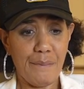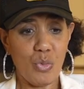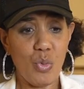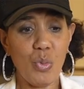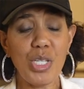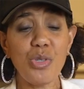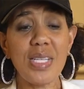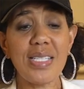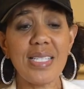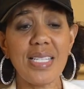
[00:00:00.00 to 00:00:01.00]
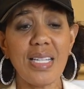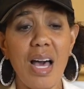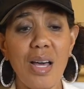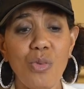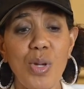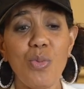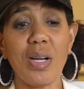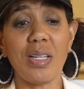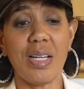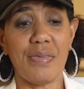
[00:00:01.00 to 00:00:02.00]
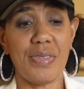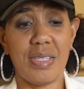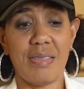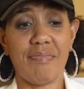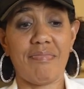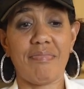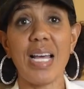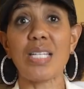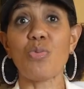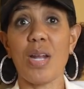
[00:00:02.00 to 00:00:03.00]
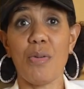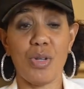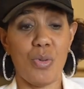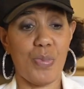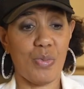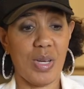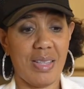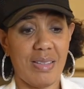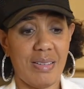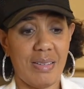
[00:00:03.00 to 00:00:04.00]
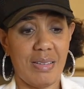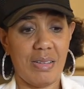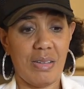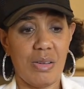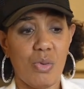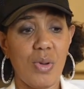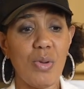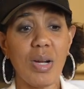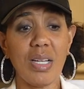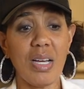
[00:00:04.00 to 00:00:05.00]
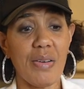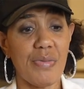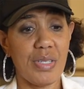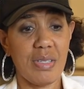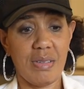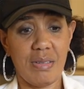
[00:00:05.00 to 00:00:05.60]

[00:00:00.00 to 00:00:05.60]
When we do this in salon, we wear gloves. That's what I would open with. We wear gloves.